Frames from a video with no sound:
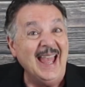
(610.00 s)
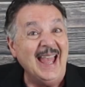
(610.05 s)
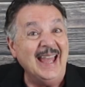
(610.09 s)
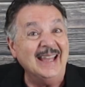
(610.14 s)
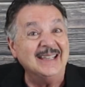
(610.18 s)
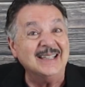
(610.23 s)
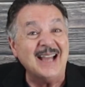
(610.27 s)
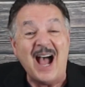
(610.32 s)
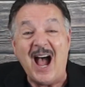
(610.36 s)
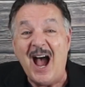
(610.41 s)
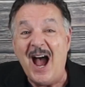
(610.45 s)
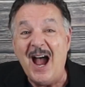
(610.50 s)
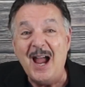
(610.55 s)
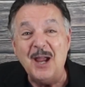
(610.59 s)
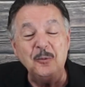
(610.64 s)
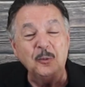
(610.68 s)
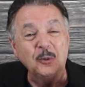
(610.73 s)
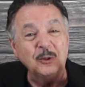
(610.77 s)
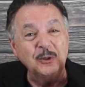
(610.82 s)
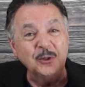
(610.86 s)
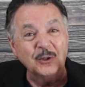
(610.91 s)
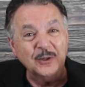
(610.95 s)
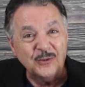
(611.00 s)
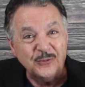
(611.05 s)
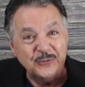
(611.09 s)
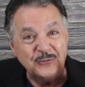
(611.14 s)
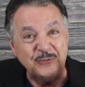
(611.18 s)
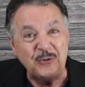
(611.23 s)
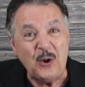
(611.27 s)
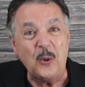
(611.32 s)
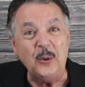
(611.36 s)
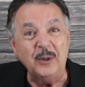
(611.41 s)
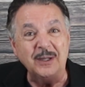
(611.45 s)
And I will look
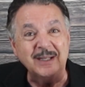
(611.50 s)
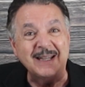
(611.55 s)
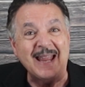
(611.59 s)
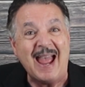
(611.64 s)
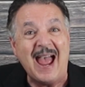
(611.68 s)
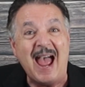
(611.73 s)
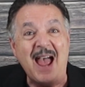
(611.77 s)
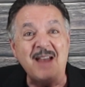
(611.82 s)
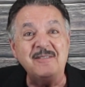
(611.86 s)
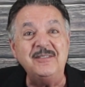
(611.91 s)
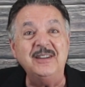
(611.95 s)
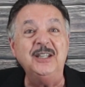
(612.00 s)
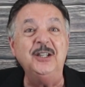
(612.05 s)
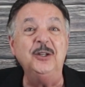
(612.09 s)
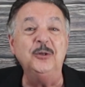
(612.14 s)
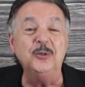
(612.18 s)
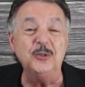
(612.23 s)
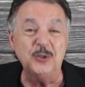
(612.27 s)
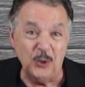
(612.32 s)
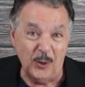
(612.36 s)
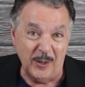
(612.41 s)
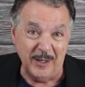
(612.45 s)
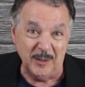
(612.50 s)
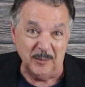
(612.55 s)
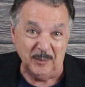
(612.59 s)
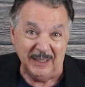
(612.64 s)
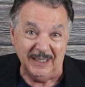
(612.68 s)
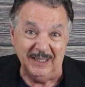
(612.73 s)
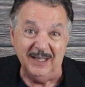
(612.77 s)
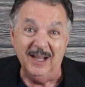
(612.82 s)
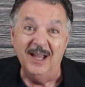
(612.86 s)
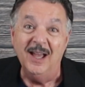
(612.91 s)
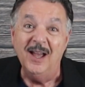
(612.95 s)
forward to having you join
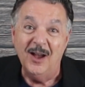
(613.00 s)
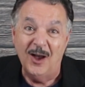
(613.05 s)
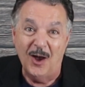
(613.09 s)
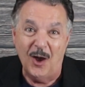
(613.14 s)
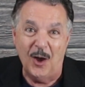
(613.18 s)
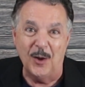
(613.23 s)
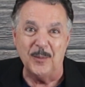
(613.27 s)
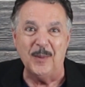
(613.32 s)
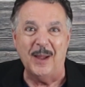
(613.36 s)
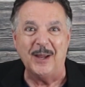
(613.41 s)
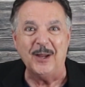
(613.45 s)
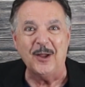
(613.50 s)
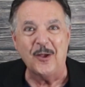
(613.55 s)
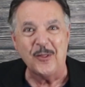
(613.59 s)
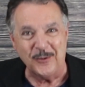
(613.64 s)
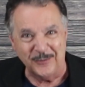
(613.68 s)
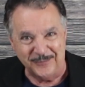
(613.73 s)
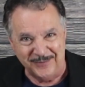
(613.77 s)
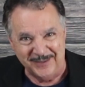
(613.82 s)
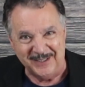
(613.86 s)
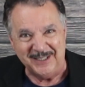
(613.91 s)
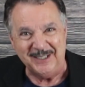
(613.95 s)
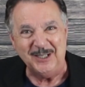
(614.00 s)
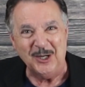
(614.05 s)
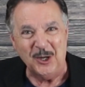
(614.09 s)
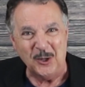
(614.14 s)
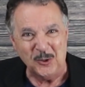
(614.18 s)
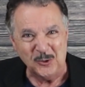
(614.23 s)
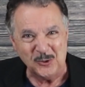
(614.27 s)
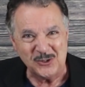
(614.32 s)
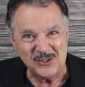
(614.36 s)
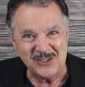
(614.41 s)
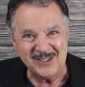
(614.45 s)
me on my other
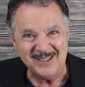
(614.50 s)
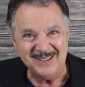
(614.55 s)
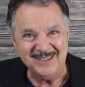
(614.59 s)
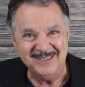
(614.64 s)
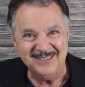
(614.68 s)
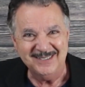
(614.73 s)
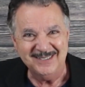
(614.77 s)
videos.